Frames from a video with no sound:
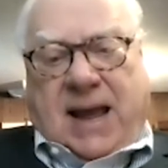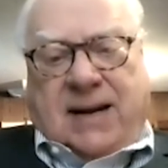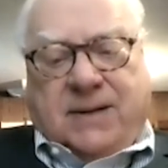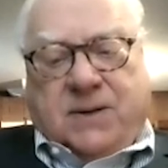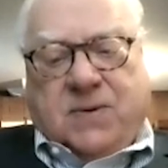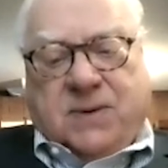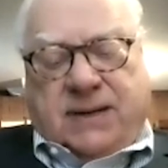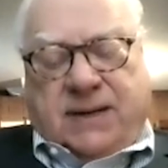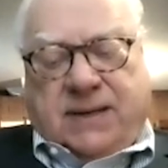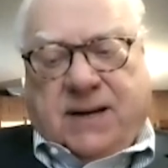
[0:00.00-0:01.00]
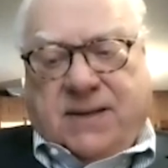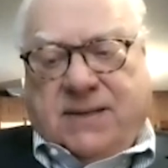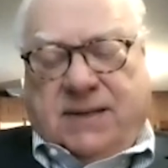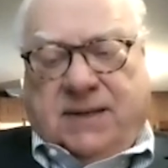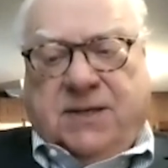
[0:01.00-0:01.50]
And I don't think
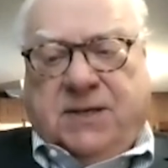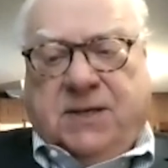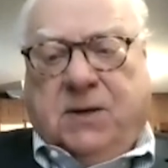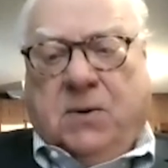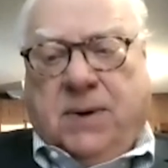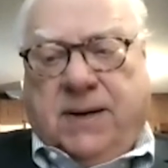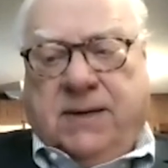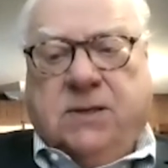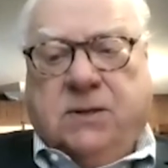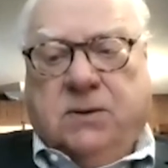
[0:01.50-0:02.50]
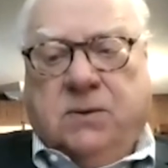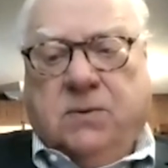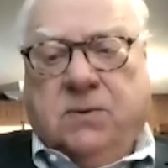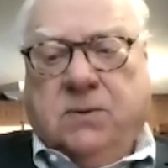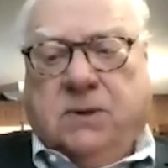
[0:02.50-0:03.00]
God is going
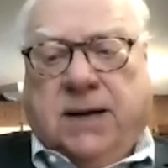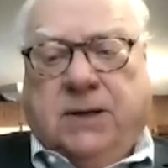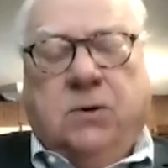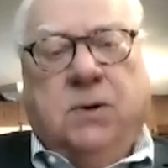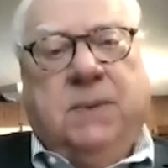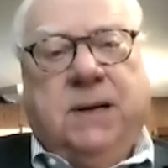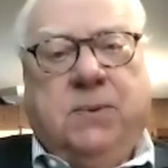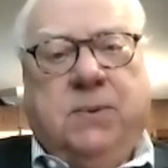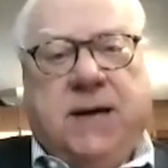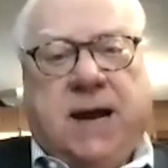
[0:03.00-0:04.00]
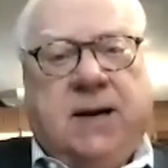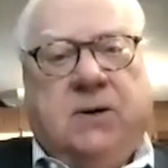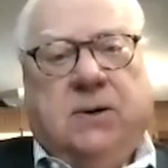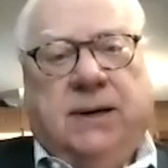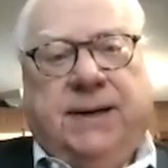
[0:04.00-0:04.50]
to, like you and me,
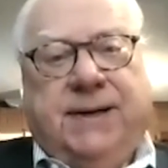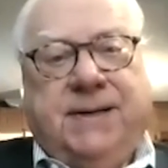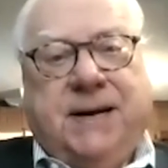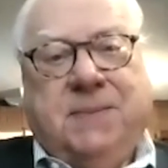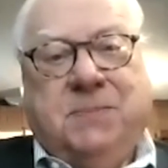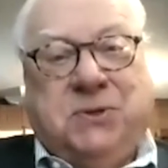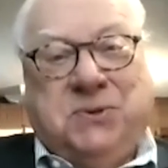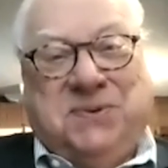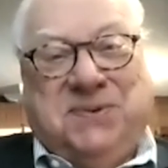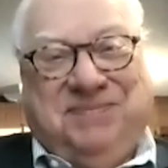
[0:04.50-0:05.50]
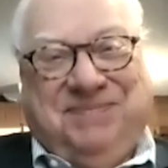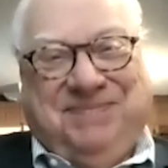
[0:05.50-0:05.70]
retire anytime soon.